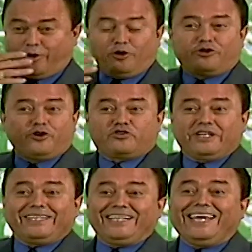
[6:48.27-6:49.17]
Well, the
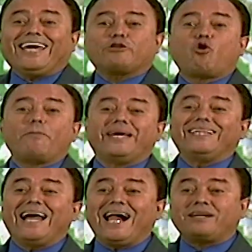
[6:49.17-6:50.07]
gods have to
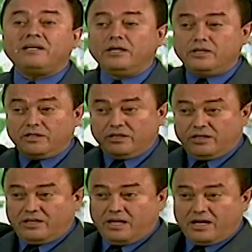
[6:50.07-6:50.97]
dominate
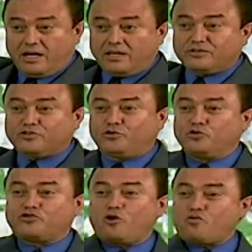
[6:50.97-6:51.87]

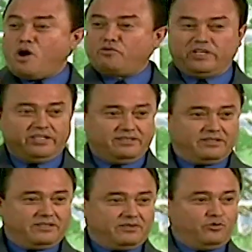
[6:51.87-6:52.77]
their
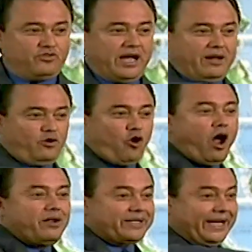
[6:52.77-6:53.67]
surroundings. You know,
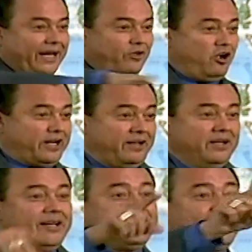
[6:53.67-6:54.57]
the surroundings
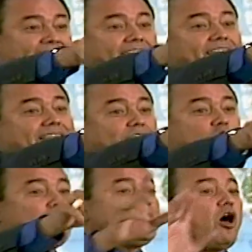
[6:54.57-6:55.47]
have to be
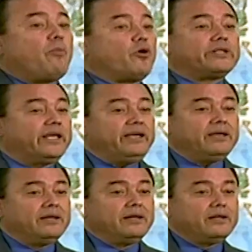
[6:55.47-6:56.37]
dominated by you.
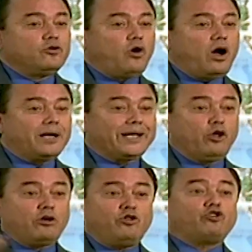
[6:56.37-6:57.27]
The surroundings
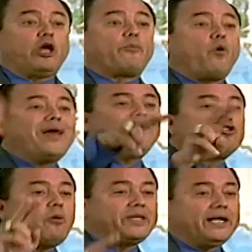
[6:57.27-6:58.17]
cannot
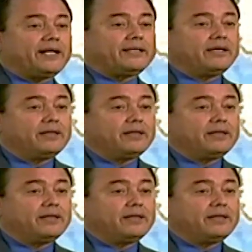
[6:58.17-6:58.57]
dominate you.